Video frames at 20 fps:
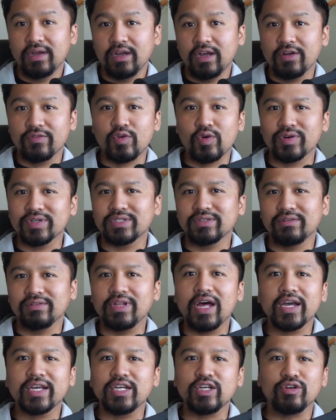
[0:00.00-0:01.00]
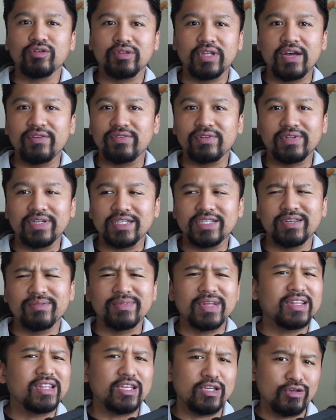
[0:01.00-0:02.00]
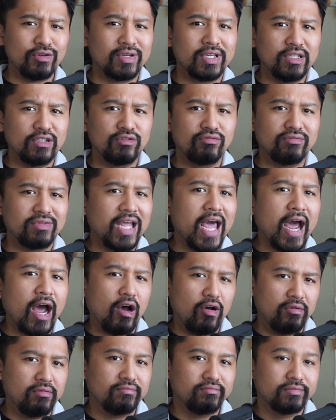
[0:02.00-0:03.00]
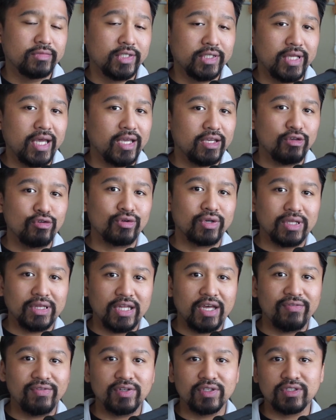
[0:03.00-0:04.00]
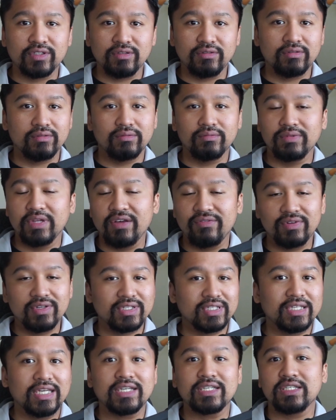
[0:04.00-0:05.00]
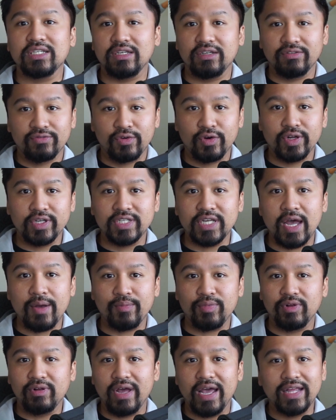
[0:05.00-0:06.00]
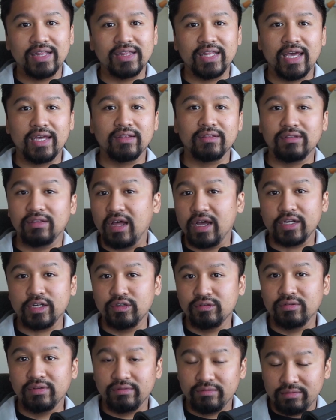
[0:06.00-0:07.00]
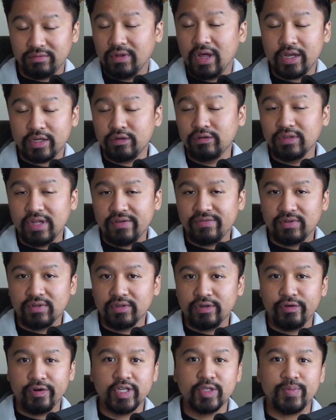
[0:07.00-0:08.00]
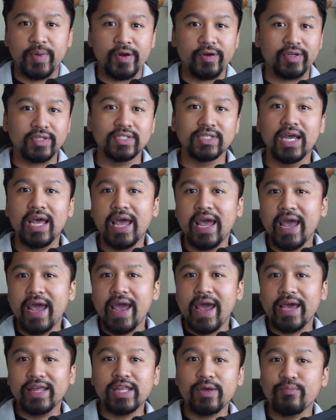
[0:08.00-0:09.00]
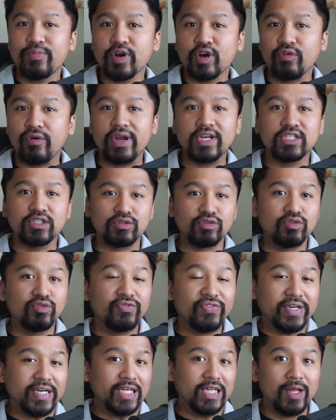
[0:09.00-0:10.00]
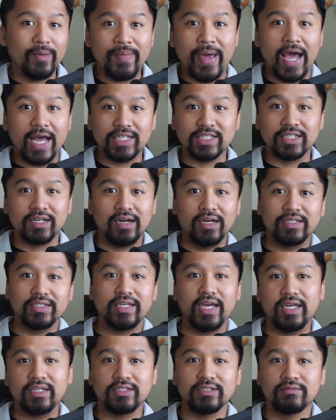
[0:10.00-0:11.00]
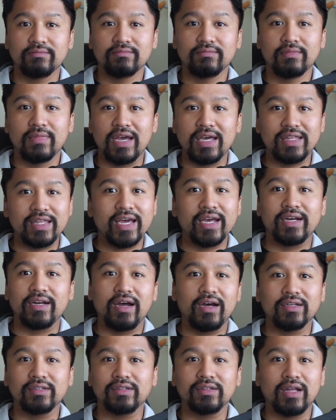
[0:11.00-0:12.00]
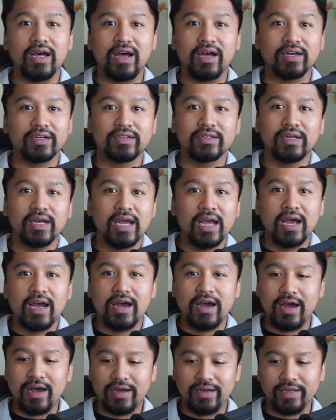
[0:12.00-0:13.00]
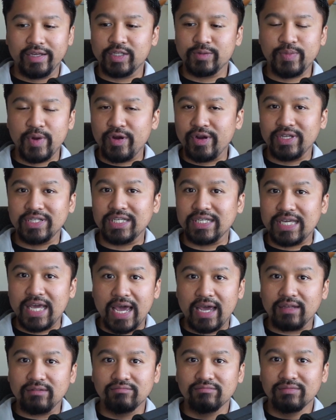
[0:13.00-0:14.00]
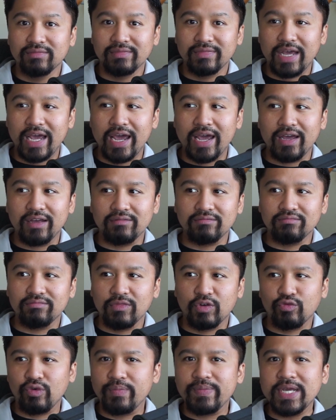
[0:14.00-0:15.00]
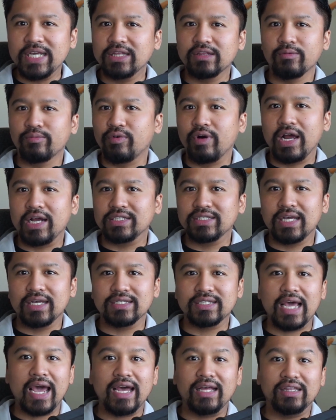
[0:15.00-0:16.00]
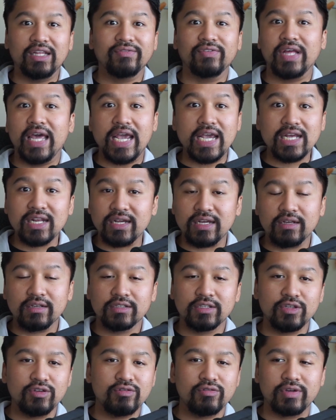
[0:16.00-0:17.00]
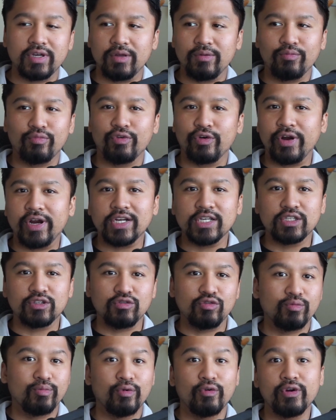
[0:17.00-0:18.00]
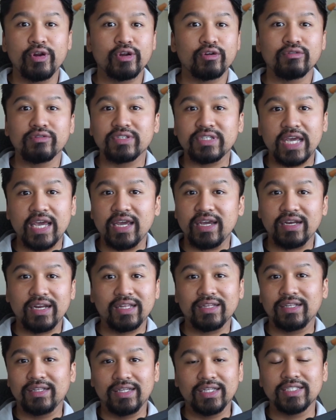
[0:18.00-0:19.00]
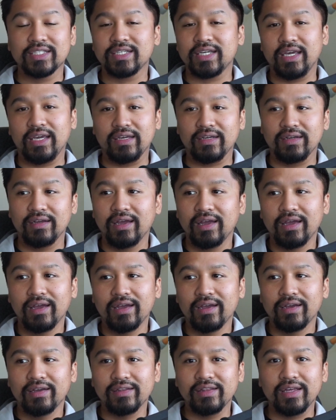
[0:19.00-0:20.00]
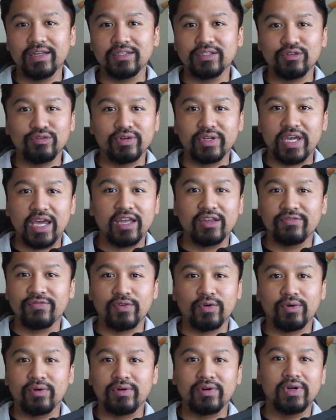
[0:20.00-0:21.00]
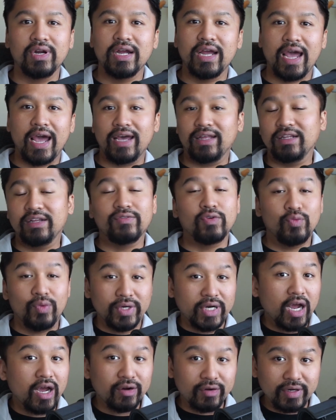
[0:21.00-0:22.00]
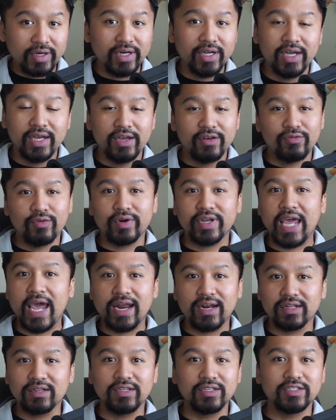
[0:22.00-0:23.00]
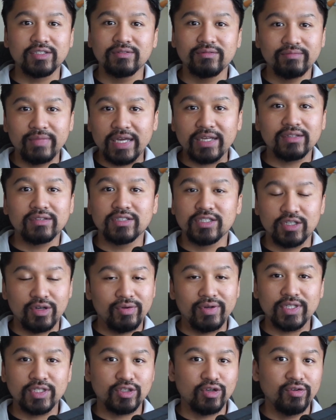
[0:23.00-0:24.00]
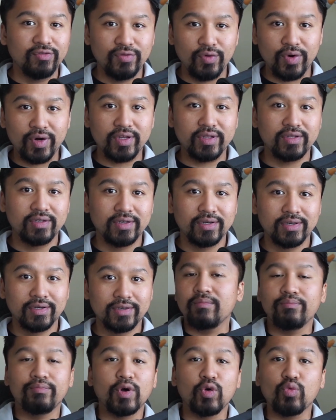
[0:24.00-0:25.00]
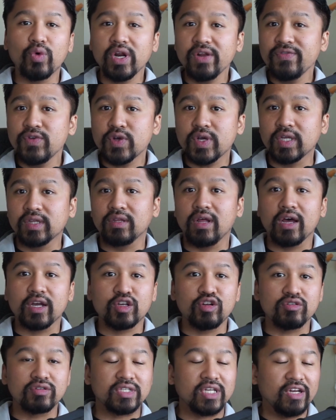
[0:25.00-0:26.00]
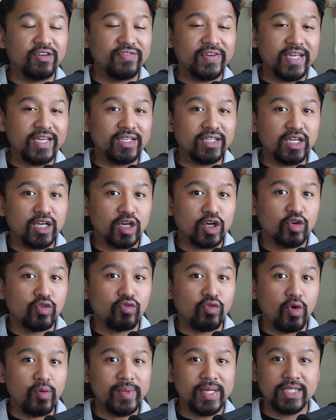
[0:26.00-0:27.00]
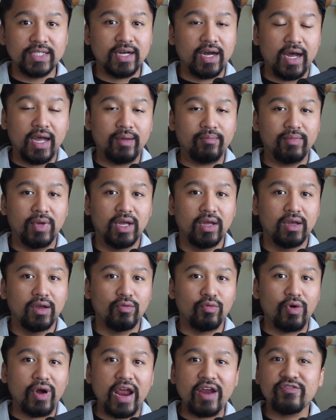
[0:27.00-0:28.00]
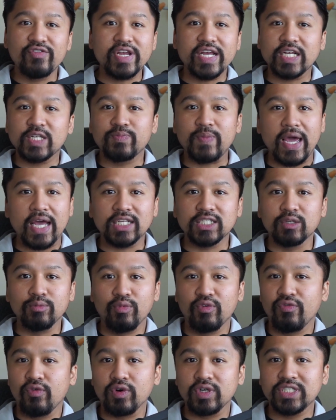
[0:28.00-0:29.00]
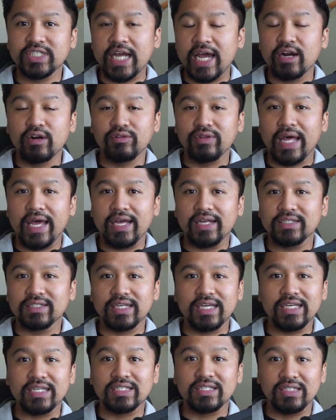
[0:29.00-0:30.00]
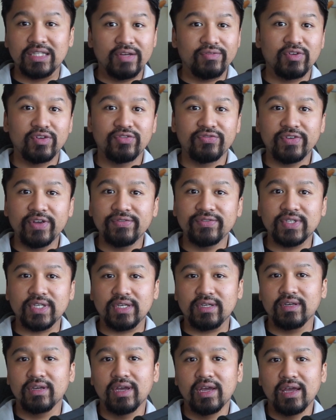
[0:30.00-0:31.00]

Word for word: Of course, locking your level is something that you can do now. Today you can level to level 60, for example, and then lock your lock your level, your experience, and then progress through vanilla patch content. Then unlock uh, experience again and repeat the process at level 80, so you can progress through Burning Crusade and the Lich King, and then do it again for at level 100 for Cataclysm and so on and so forth. But what if you can lock yourself in Chromie Time? where every expansion before Shadowlands is level 50.